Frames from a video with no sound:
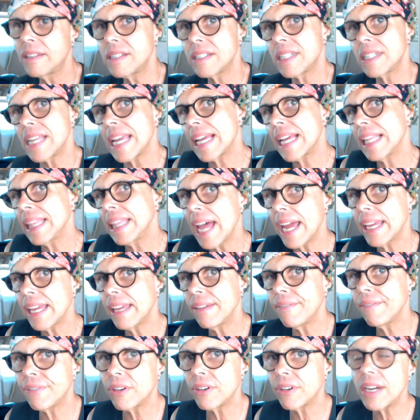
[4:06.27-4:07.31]
take a
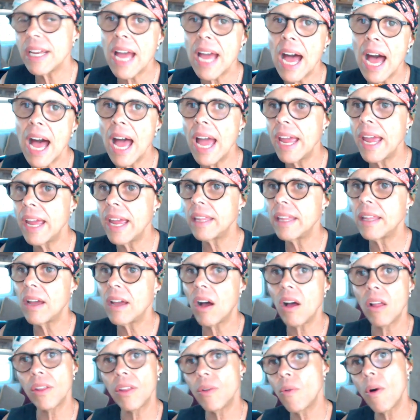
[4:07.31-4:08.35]
liking for a guy,
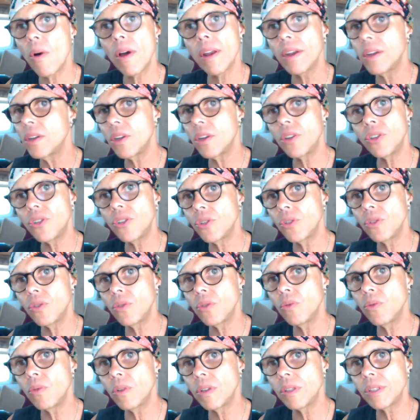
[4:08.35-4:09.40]
all they wanted to
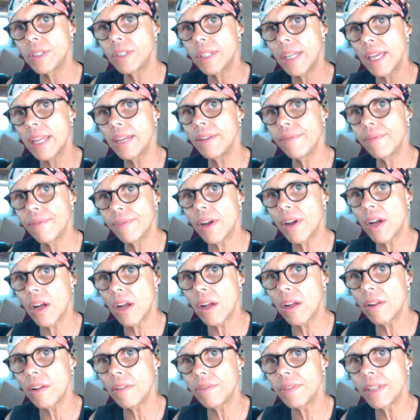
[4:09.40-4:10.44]
do was get
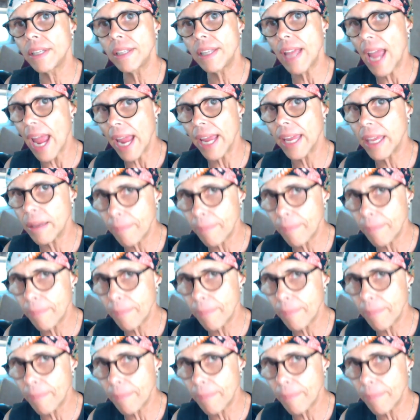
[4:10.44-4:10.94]
involved in the hanky